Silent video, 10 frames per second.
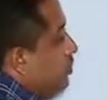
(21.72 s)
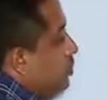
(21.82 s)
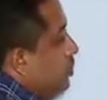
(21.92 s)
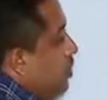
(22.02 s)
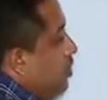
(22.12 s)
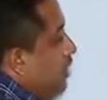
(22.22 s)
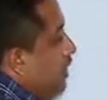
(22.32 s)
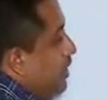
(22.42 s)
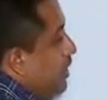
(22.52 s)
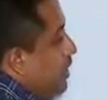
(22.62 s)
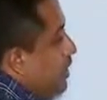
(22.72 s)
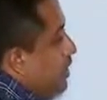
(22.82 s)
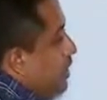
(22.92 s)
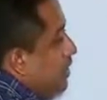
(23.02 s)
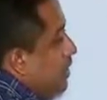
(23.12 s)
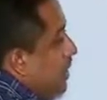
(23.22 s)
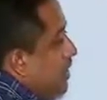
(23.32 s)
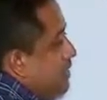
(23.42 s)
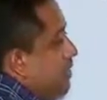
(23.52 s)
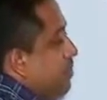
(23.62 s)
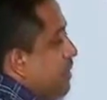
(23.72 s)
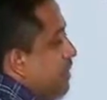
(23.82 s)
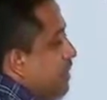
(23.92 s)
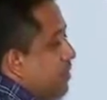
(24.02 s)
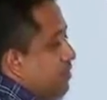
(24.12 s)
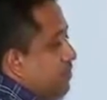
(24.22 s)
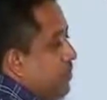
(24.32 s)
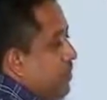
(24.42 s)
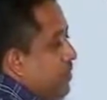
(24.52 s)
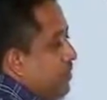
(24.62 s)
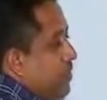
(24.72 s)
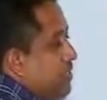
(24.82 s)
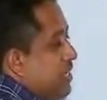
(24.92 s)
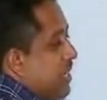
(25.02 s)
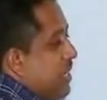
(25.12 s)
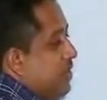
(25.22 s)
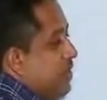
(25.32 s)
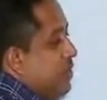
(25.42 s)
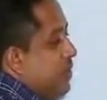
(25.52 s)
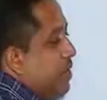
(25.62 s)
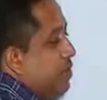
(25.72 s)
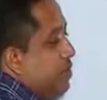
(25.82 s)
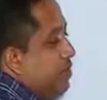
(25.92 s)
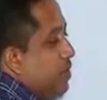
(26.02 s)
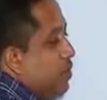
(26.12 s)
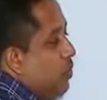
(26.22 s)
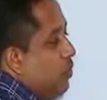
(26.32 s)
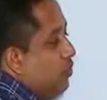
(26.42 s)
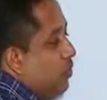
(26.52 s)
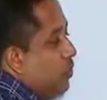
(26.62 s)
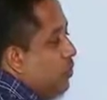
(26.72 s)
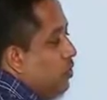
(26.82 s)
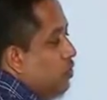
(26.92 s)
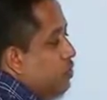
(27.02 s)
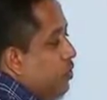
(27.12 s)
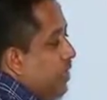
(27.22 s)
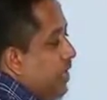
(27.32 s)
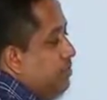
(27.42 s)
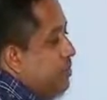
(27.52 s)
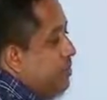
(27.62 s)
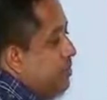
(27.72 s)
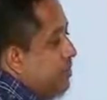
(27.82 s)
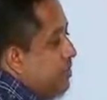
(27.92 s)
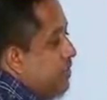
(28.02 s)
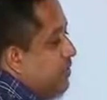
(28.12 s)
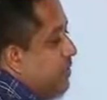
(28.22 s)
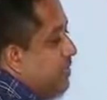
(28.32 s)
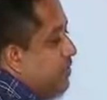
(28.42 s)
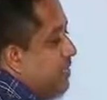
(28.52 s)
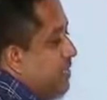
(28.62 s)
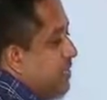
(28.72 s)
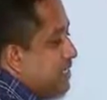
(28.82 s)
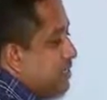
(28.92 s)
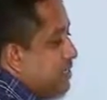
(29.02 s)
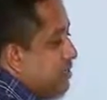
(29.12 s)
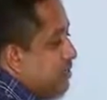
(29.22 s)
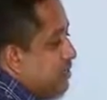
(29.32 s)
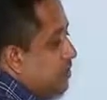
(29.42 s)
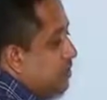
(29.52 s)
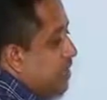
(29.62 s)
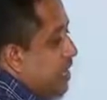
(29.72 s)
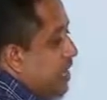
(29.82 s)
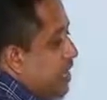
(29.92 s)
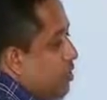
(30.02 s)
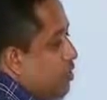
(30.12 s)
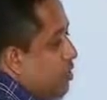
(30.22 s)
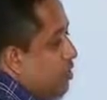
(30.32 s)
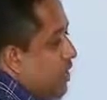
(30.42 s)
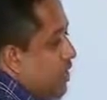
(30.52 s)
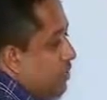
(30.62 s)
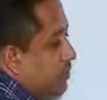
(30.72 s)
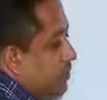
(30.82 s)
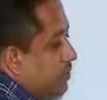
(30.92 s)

So look at the LCM method. We are starting with the prime number 2. 2 goes 2 times. 7 remains as it is. Again 2, 1.